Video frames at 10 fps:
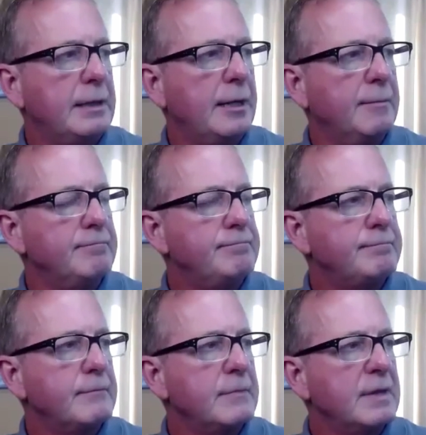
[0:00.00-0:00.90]
And
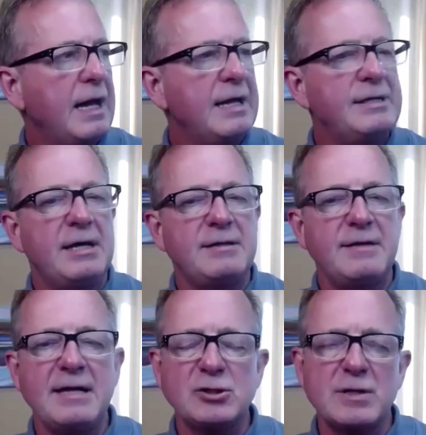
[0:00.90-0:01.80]

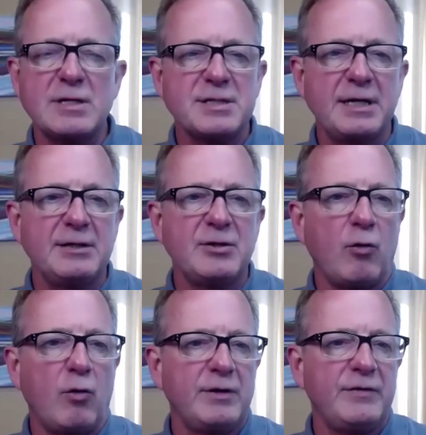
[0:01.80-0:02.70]
did that translate into
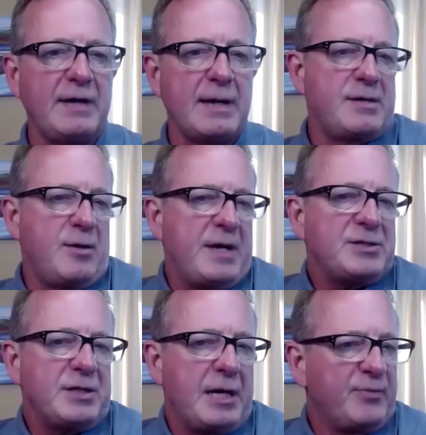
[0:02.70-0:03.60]
loyalty? I mean, you
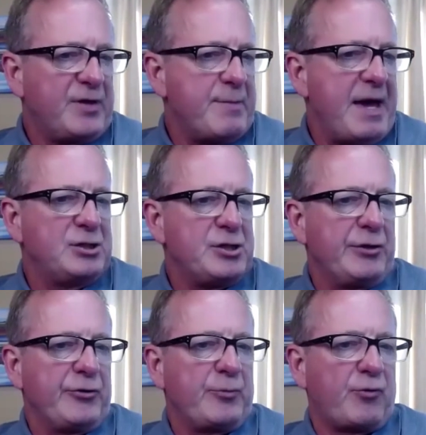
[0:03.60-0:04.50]
basically helped them
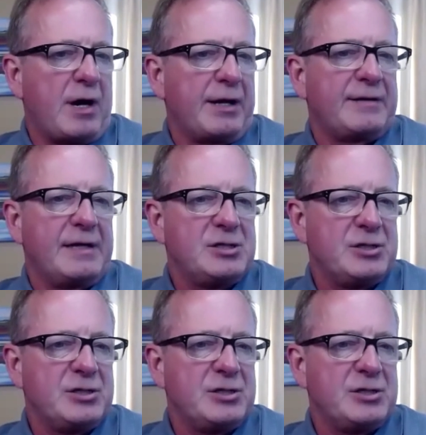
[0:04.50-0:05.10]
engineer their product,